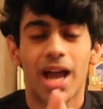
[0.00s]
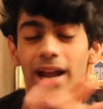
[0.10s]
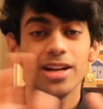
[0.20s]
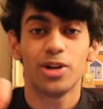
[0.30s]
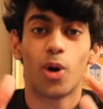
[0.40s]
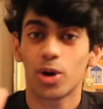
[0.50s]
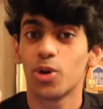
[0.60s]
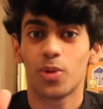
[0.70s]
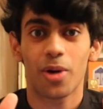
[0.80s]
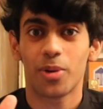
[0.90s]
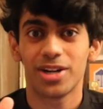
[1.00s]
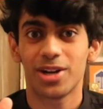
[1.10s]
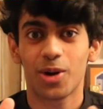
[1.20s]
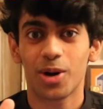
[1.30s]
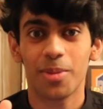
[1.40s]
I did not know what I wanted
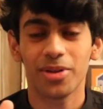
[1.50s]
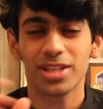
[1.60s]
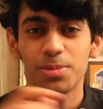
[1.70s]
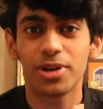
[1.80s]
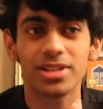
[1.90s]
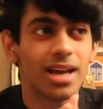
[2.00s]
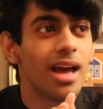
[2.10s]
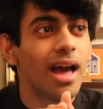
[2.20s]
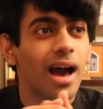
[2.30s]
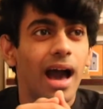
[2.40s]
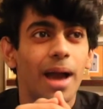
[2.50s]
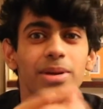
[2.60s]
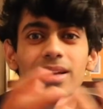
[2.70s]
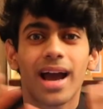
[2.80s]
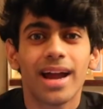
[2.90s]
to talk about this because I
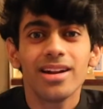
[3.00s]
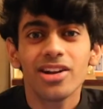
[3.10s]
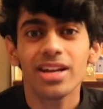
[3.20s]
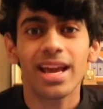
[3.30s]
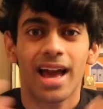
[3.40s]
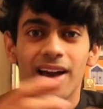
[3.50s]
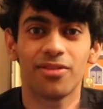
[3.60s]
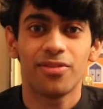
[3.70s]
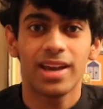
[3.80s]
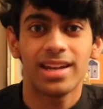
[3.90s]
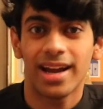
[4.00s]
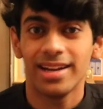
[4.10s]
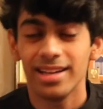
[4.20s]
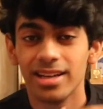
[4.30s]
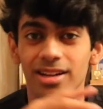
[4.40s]
mean, I didn't really have an
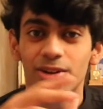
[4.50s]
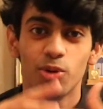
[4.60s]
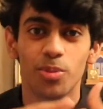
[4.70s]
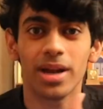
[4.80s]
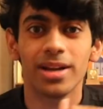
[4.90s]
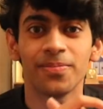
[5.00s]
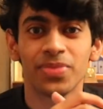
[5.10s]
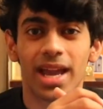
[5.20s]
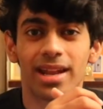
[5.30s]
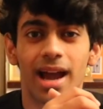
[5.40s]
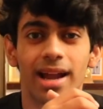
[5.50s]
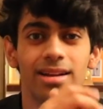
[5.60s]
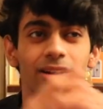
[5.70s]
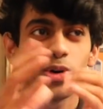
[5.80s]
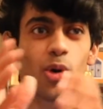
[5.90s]
ideal roommate and I
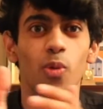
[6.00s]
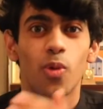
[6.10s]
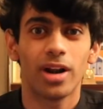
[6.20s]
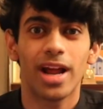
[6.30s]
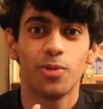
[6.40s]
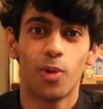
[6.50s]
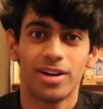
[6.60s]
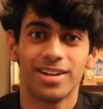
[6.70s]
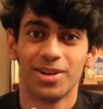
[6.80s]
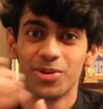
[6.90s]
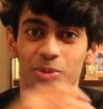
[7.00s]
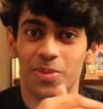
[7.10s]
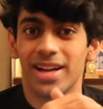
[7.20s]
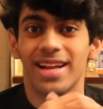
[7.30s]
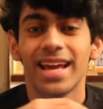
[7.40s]
didn't know what I'd want in a
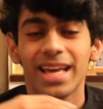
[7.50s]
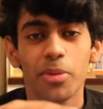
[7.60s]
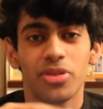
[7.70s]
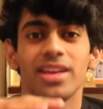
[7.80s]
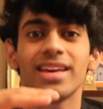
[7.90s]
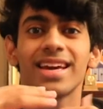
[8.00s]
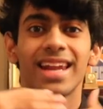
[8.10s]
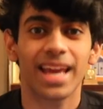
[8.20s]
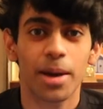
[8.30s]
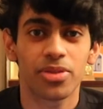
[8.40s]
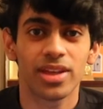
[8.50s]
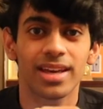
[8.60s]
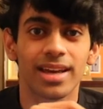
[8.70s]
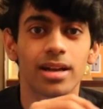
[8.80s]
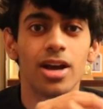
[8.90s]
roommate. And I kept thinking and I kept
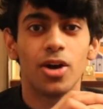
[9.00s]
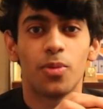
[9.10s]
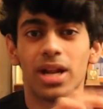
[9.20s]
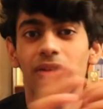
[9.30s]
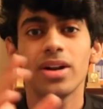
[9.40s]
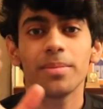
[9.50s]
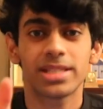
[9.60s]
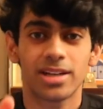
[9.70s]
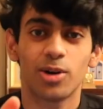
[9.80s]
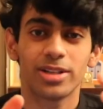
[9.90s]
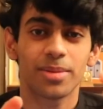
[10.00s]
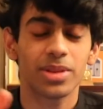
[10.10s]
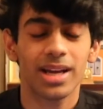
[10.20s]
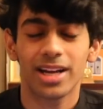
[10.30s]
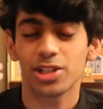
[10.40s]
thinking, and whenever I'm stuck on
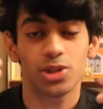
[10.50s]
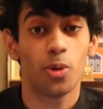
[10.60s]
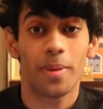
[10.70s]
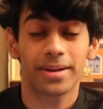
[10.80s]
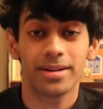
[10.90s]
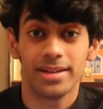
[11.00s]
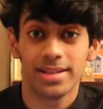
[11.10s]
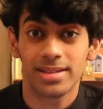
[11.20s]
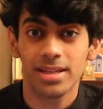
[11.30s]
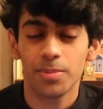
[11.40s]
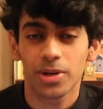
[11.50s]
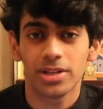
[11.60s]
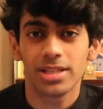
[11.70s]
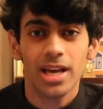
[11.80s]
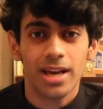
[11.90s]
something, I just go back to Disney
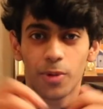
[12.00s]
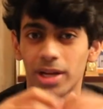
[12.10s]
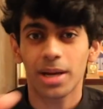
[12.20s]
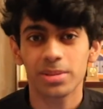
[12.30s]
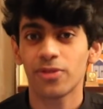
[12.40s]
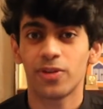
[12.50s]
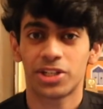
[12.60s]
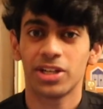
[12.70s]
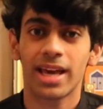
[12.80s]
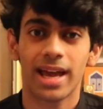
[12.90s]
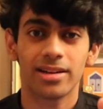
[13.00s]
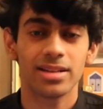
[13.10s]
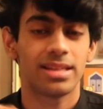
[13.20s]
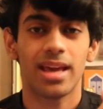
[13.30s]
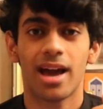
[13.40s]
because when it comes to fictional
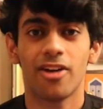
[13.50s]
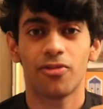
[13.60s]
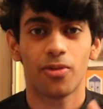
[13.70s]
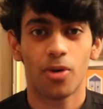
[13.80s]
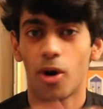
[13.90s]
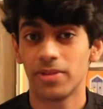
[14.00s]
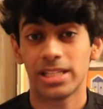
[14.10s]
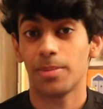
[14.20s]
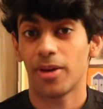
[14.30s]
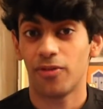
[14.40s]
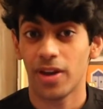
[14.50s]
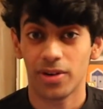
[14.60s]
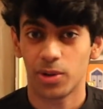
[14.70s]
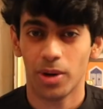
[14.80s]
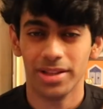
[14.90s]
characters, they have obviously my
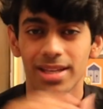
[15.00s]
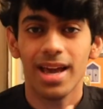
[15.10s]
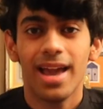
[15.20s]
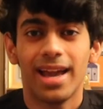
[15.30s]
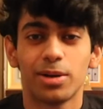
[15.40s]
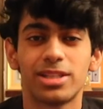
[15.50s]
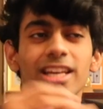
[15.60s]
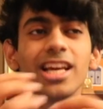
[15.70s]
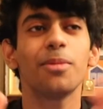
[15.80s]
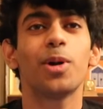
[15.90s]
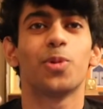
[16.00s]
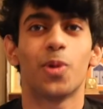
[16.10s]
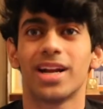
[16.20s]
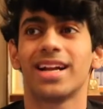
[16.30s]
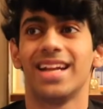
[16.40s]
favorite ones. And I was thinking about
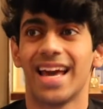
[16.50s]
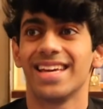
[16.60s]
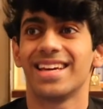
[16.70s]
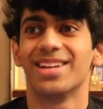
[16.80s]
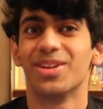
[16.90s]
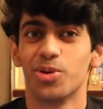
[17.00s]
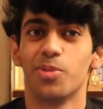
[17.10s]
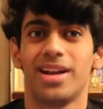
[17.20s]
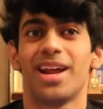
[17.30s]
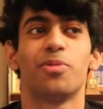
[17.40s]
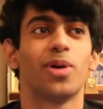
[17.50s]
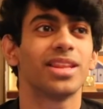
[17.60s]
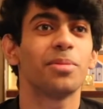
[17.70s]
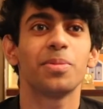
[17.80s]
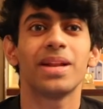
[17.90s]
what I'd like in a roommate. I'd
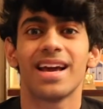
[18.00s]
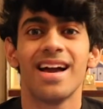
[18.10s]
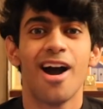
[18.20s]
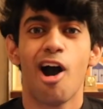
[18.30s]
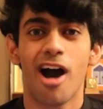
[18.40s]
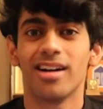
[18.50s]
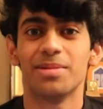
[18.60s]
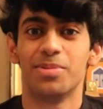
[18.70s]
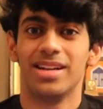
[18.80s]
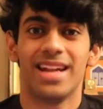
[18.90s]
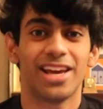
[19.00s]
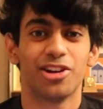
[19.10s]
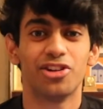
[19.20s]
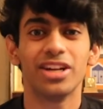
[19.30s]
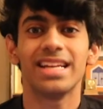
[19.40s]
want them to be like huggable, like
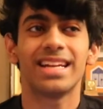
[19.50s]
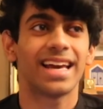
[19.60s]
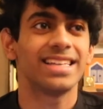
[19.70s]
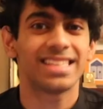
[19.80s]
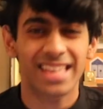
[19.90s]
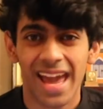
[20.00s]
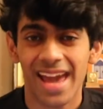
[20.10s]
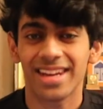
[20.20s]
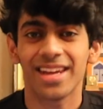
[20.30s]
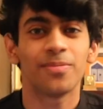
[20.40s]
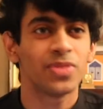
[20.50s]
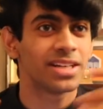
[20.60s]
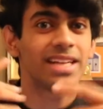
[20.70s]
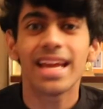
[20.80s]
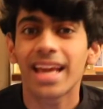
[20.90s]
really nice, caring,
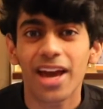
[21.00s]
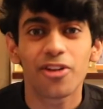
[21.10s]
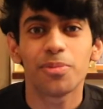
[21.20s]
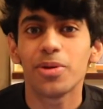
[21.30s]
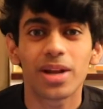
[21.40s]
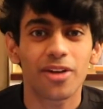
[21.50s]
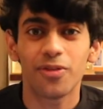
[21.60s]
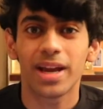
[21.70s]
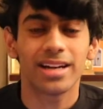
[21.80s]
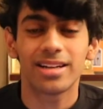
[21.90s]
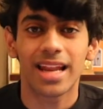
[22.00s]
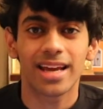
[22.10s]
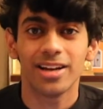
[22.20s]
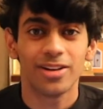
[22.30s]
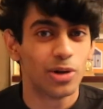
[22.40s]
take care of me when I forget to
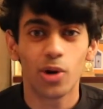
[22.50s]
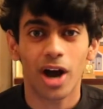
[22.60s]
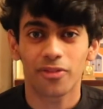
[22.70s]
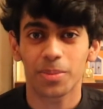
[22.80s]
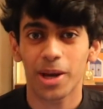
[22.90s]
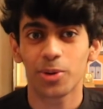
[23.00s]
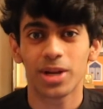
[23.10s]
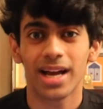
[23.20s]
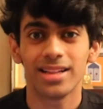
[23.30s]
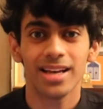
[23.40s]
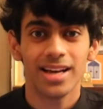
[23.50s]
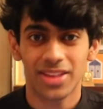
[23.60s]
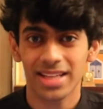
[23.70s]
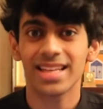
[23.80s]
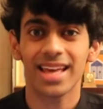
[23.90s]
like look after my own health,
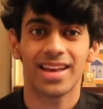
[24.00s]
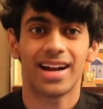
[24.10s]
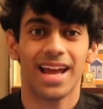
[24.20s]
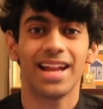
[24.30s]
things like that.